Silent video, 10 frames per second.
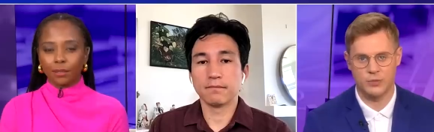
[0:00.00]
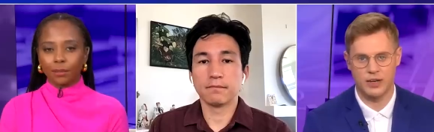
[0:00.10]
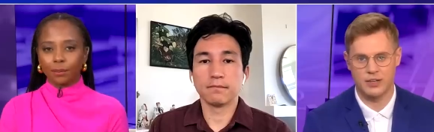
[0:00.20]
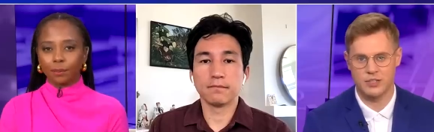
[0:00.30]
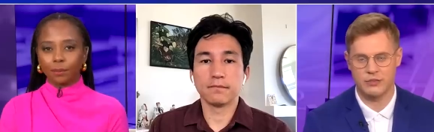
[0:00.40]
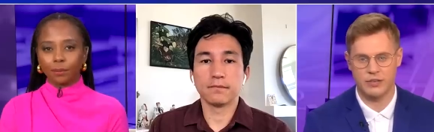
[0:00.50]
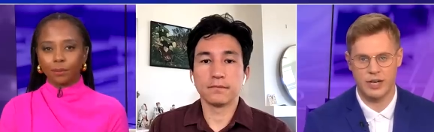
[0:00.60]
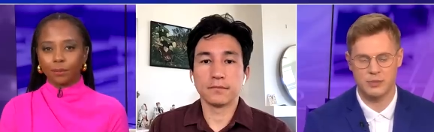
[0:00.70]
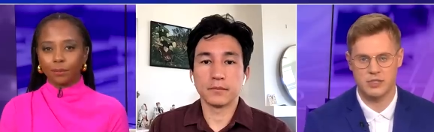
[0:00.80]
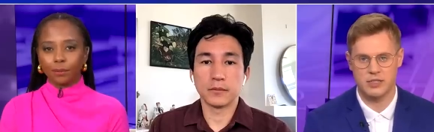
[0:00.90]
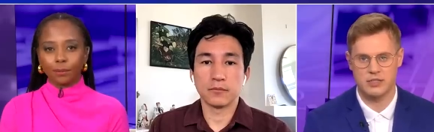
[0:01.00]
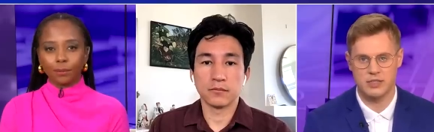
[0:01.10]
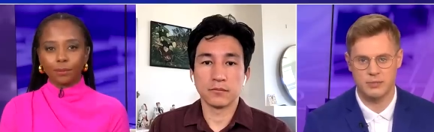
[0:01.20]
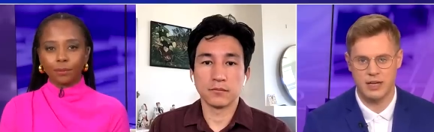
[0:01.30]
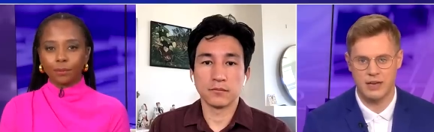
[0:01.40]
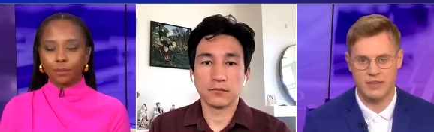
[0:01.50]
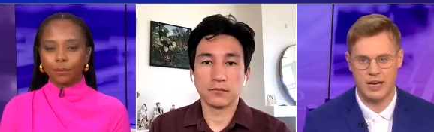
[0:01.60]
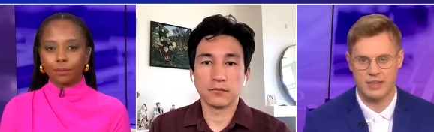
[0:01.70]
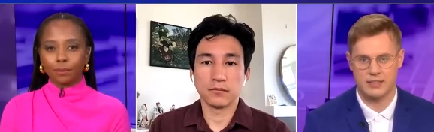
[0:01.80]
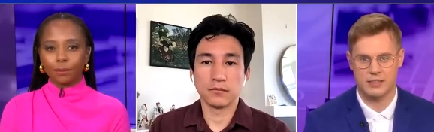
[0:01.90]
Speaker 1: where Jeffrey Epstein seemed to have
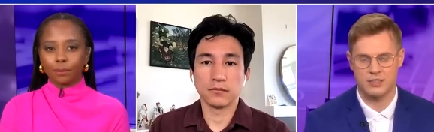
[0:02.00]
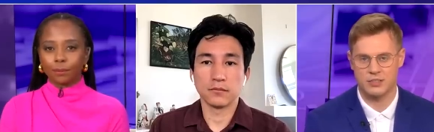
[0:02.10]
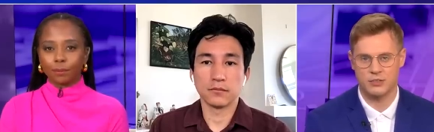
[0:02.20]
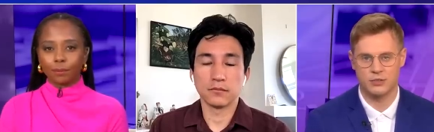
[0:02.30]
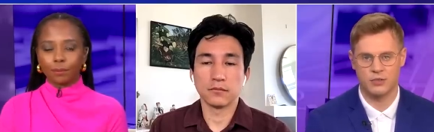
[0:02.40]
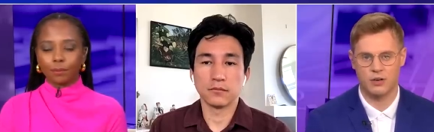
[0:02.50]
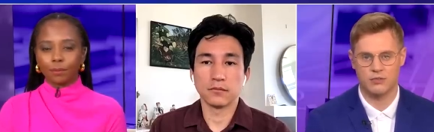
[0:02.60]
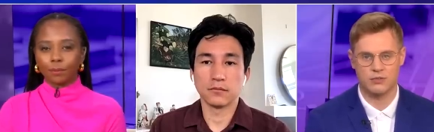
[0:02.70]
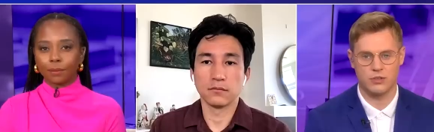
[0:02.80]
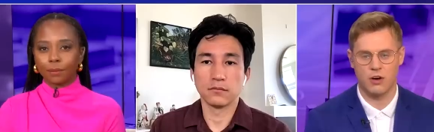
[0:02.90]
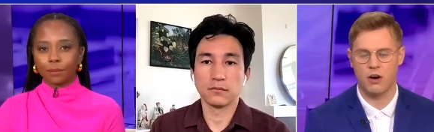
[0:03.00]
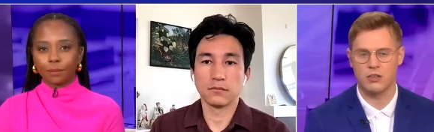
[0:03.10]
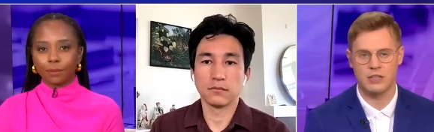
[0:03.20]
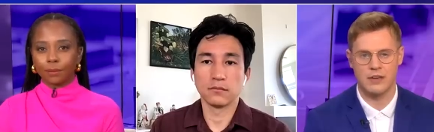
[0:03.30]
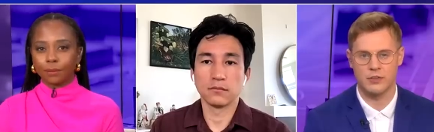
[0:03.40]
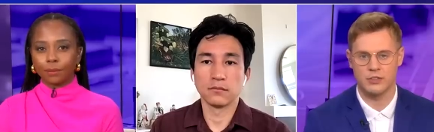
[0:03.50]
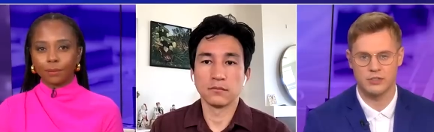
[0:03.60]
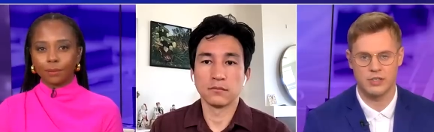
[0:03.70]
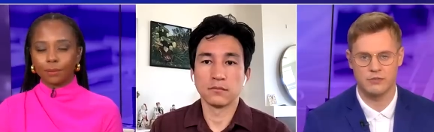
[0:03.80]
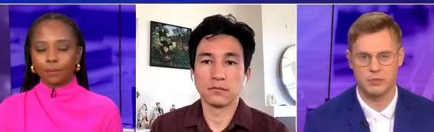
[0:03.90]
access to all
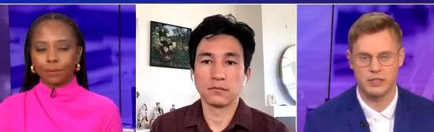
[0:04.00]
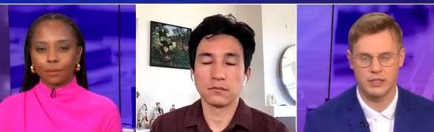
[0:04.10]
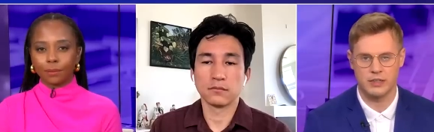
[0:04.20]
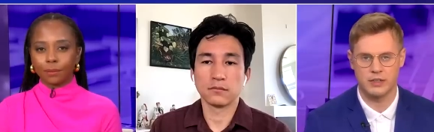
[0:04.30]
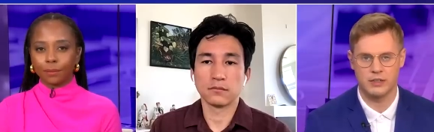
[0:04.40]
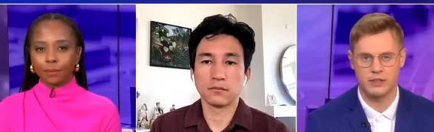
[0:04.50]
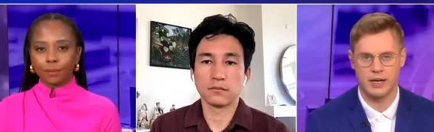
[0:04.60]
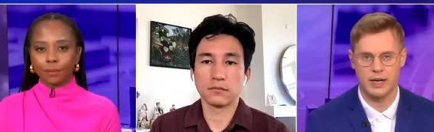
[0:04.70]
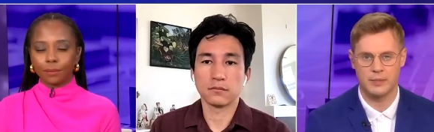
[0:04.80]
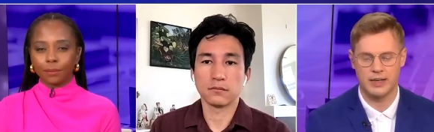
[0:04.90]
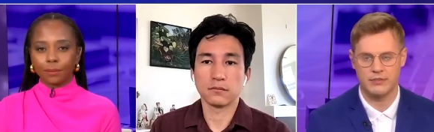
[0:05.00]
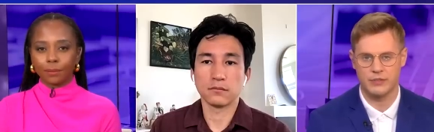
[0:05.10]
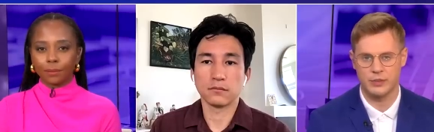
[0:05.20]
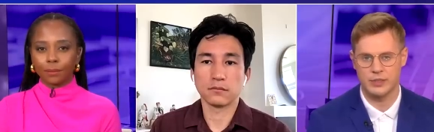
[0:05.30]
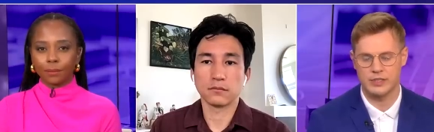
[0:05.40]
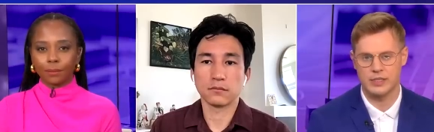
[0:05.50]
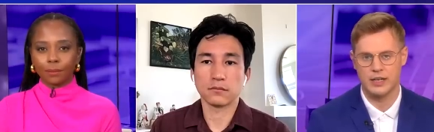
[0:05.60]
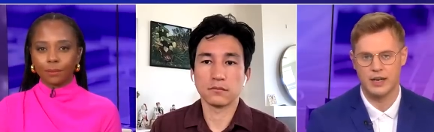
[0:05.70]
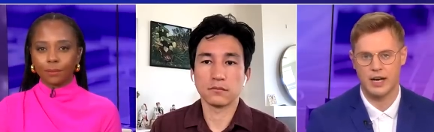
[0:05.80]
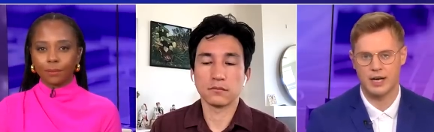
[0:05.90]
levels of political um, influence.
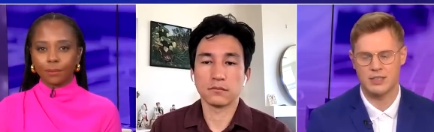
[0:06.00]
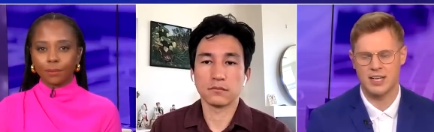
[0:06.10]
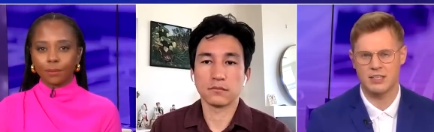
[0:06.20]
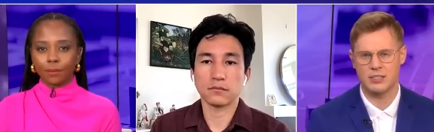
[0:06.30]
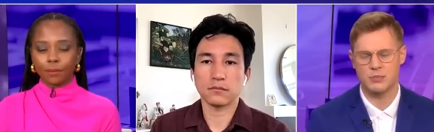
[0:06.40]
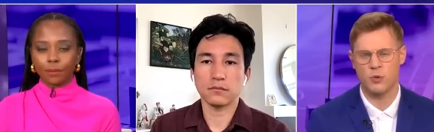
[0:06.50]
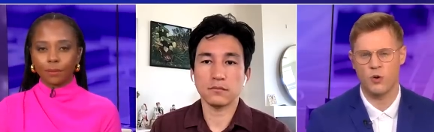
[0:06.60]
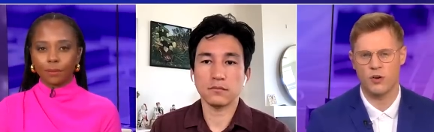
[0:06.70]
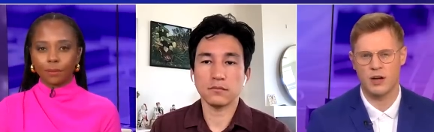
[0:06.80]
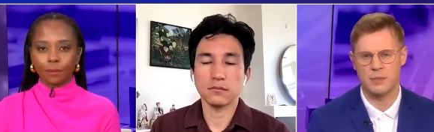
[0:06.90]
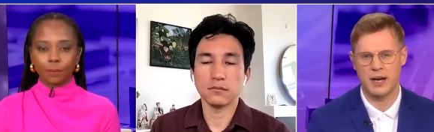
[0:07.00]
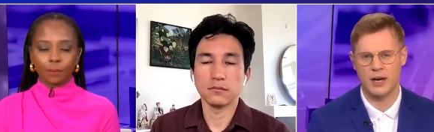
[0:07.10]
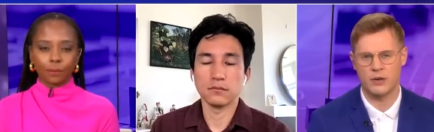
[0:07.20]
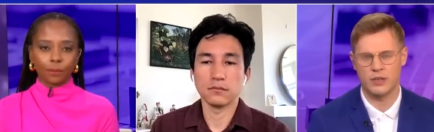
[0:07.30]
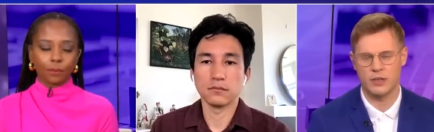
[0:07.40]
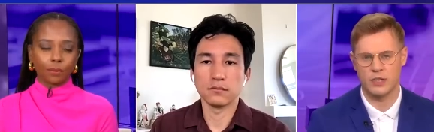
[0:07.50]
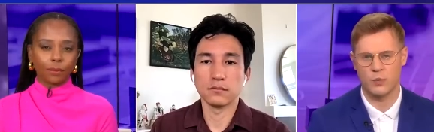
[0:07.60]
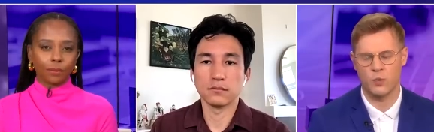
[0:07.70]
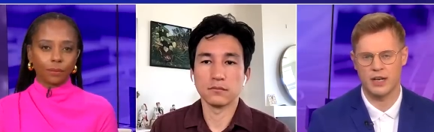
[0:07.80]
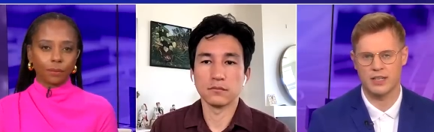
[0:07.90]
Uh, tell us more about you
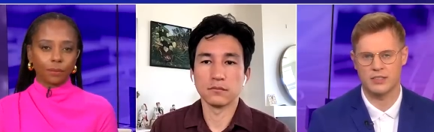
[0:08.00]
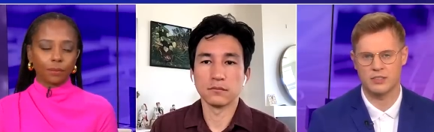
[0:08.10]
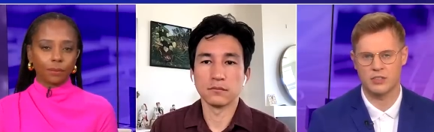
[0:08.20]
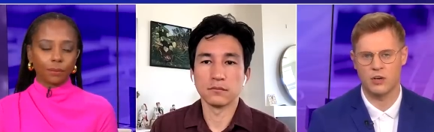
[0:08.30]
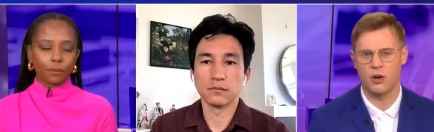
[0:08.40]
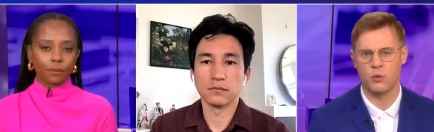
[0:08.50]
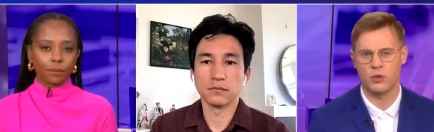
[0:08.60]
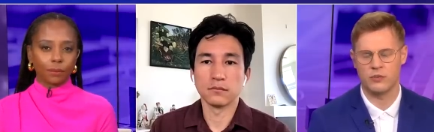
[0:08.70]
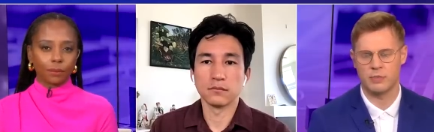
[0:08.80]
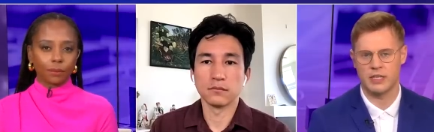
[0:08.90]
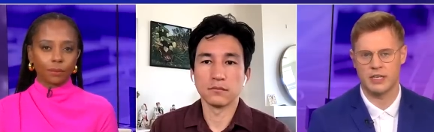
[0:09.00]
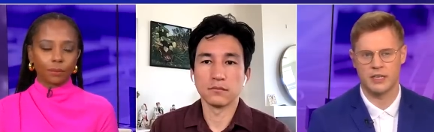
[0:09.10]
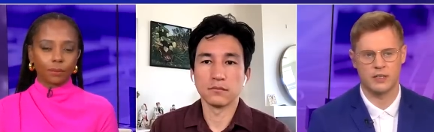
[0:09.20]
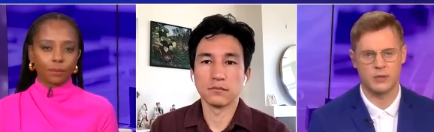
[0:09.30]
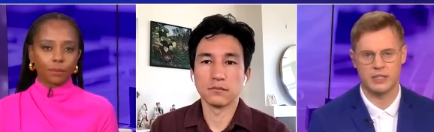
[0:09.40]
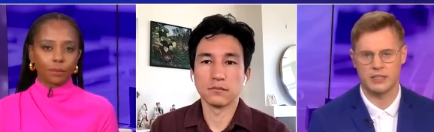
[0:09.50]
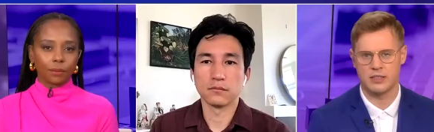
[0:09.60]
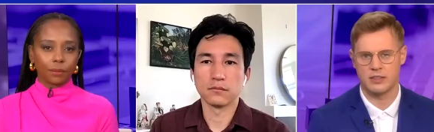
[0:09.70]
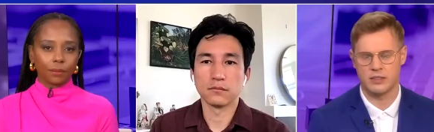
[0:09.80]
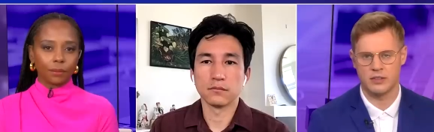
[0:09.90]
know what his goal would have been here with
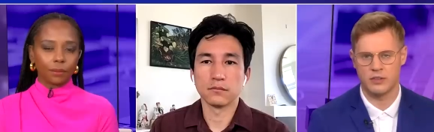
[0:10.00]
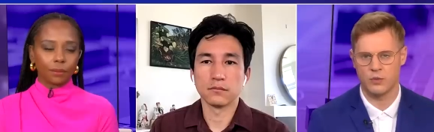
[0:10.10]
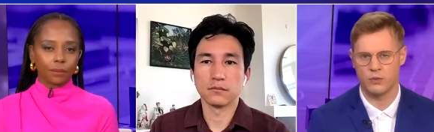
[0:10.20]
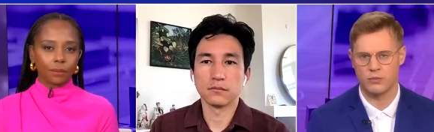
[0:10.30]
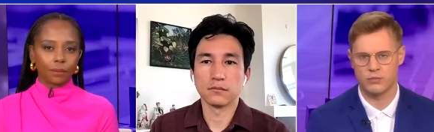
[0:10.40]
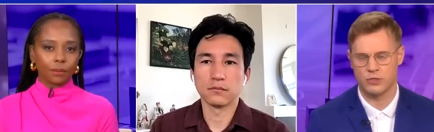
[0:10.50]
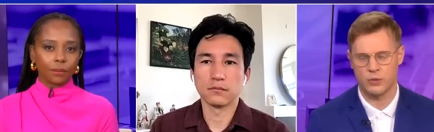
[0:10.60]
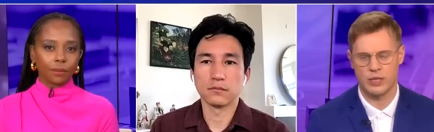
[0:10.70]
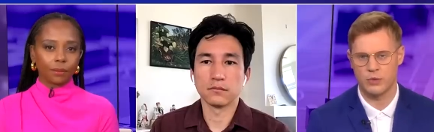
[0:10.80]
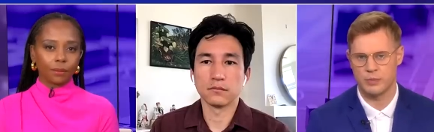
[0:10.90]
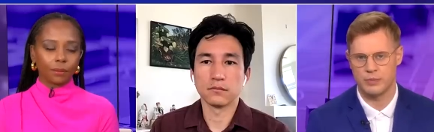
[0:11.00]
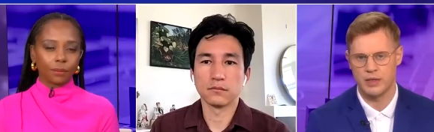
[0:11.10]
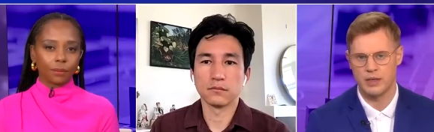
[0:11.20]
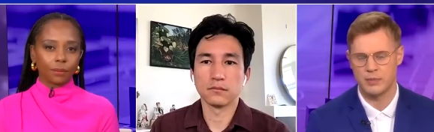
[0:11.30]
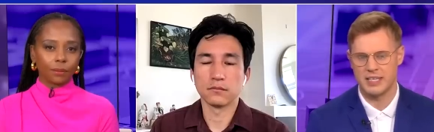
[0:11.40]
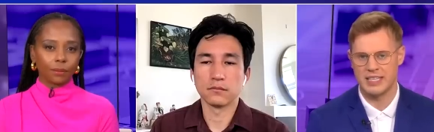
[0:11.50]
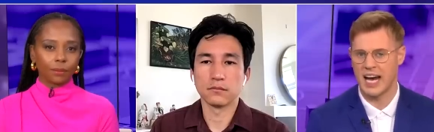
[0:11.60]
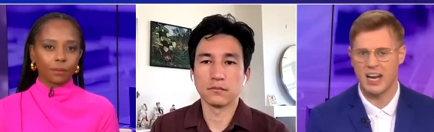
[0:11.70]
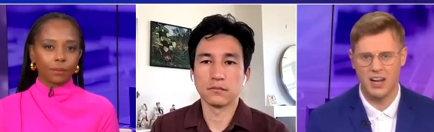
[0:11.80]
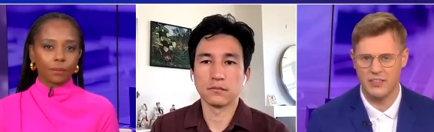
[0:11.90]
the, the the so he would be
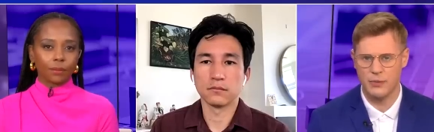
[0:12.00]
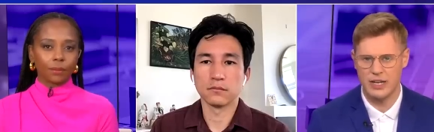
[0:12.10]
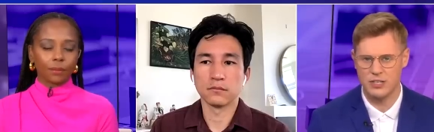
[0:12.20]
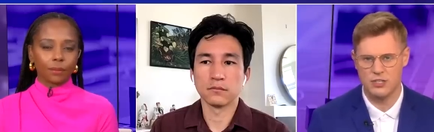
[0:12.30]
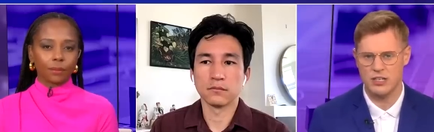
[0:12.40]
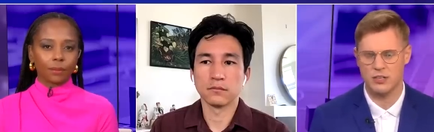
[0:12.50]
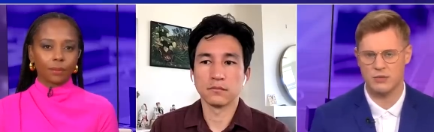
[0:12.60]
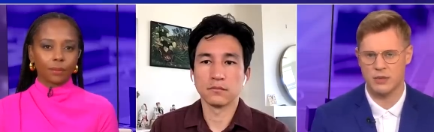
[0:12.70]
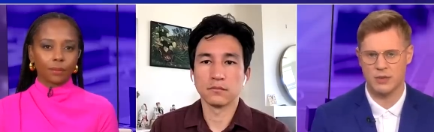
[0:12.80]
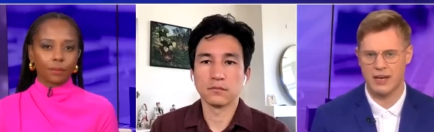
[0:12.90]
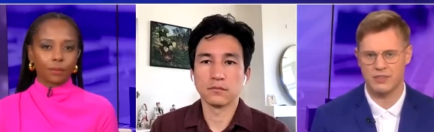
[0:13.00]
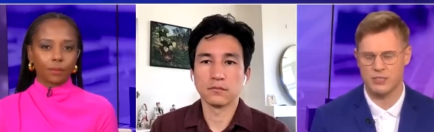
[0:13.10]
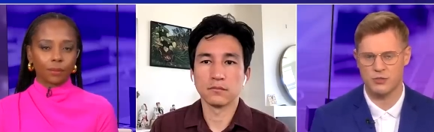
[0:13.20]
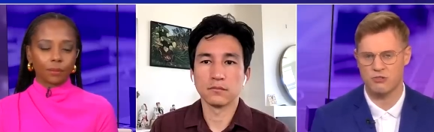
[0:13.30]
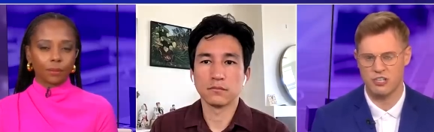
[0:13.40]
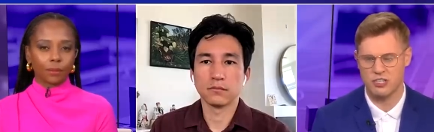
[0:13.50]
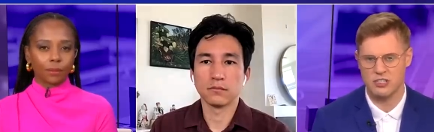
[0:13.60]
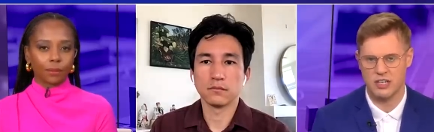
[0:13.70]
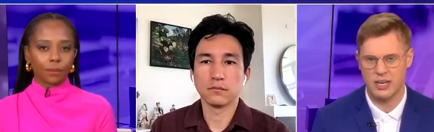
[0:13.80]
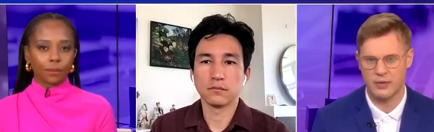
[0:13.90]
not on the registry or have less
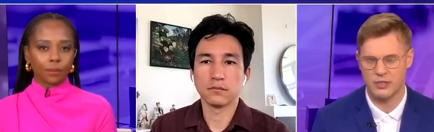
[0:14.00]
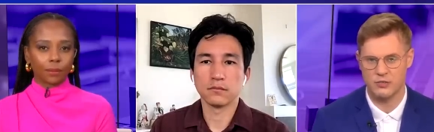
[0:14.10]
restrictions on how he could